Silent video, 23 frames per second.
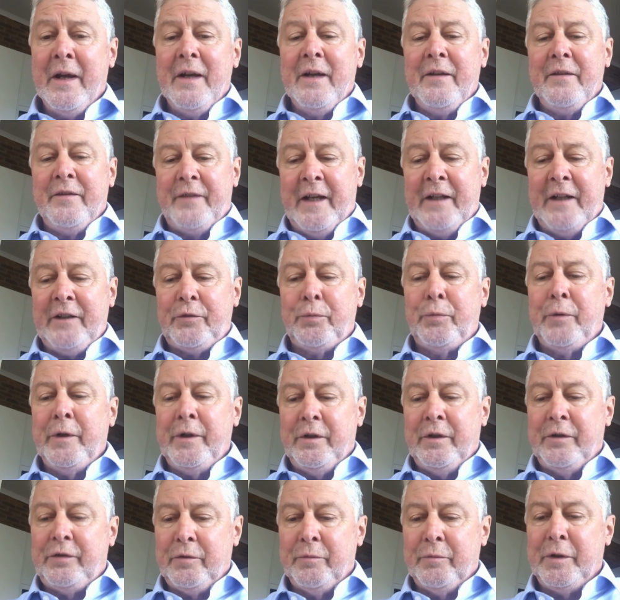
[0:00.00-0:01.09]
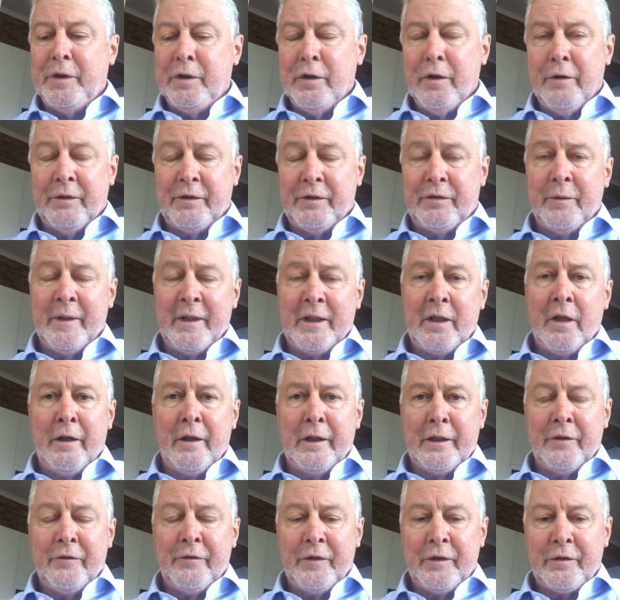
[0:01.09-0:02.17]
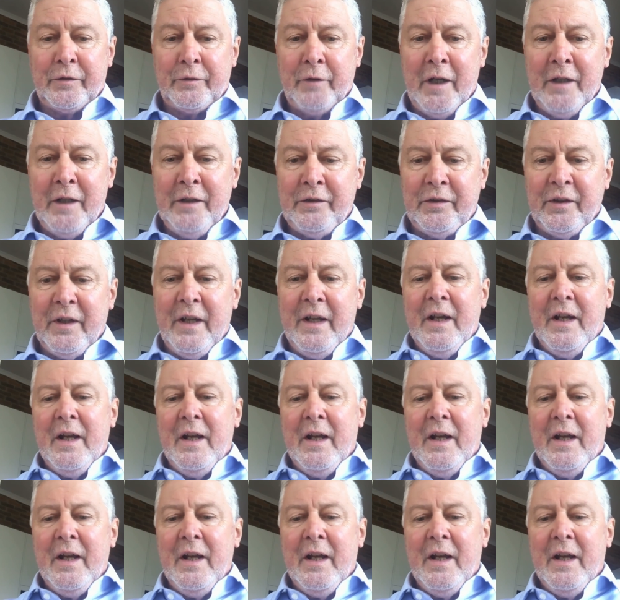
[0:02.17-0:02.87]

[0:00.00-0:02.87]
That's where you should be nervous about going into fixed rates.